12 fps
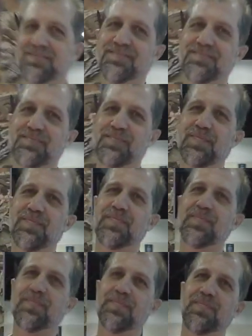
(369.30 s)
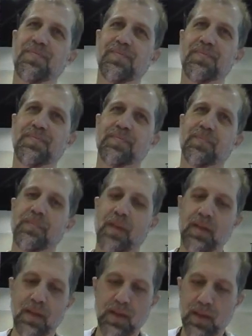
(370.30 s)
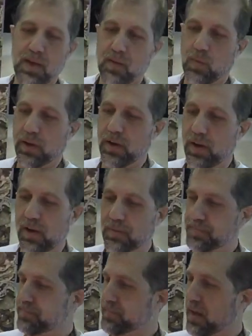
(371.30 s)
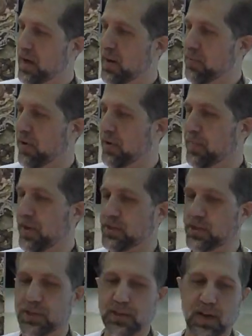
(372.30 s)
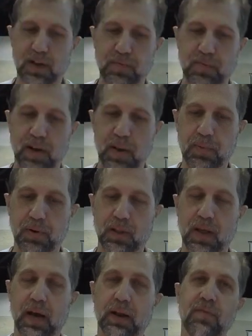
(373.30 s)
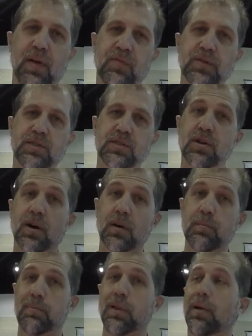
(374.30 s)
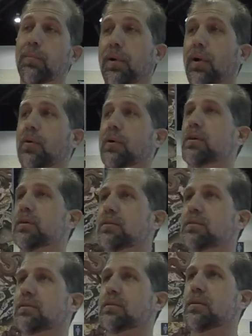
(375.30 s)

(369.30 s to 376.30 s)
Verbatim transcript: tell us about what you brought us here today? Well, you know, I wrote a bunch of stuff, and I put a lot of emphasis on blood boas,